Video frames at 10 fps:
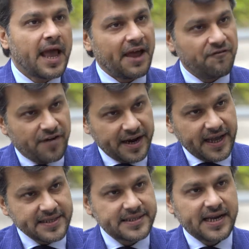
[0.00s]
And
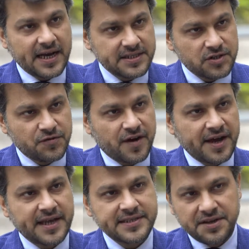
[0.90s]
finance and access to
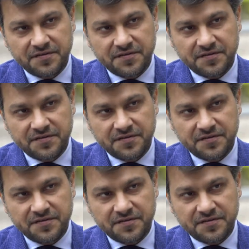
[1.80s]
finance and